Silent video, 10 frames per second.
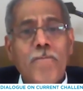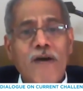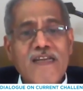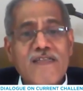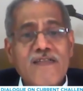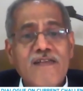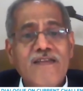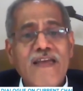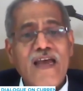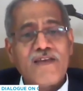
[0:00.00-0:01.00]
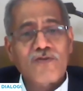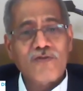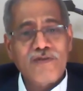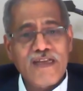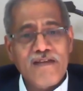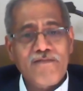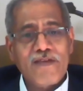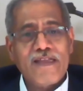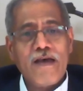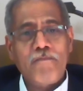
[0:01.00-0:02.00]
but they had to deal
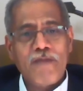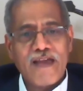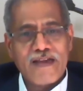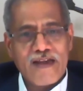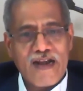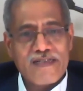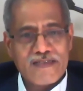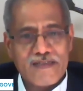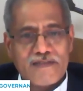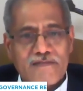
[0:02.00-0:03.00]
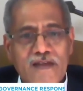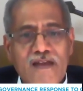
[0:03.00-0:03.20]
with a big crisis.